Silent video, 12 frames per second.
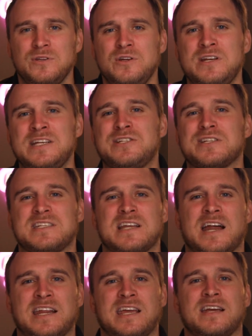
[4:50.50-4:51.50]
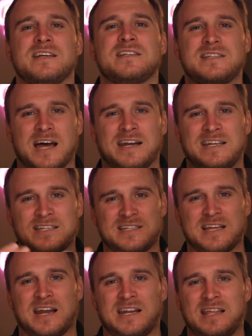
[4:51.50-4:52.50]
You need to study, study,
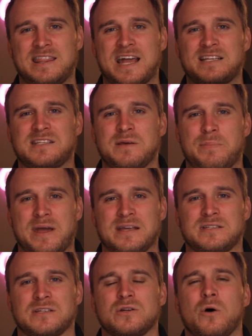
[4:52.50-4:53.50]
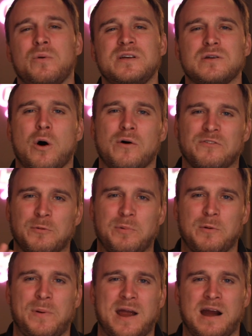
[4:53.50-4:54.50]
study. That's the basis. Always
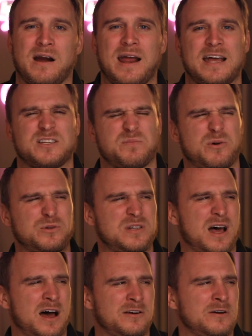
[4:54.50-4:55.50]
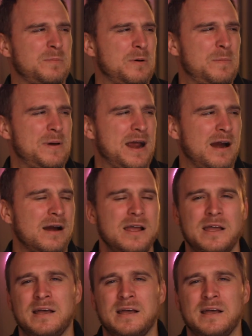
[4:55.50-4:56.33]
over-prepare as opposed to under-prepare.